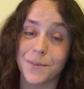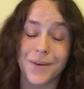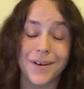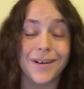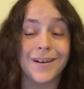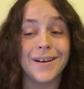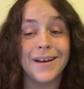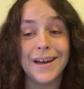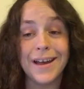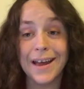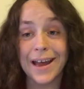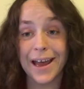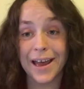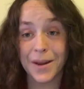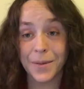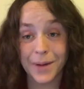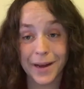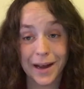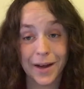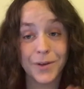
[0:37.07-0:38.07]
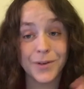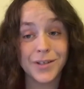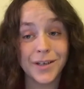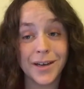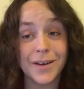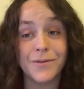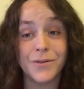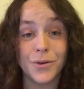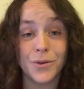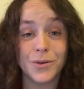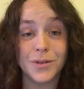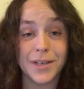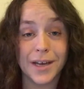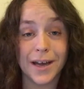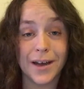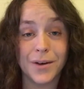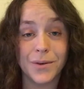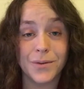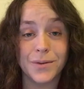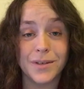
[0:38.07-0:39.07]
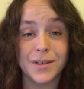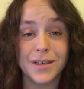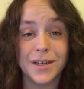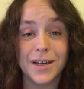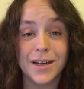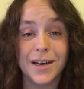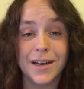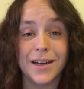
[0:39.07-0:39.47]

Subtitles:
But anyway, outside of those towns,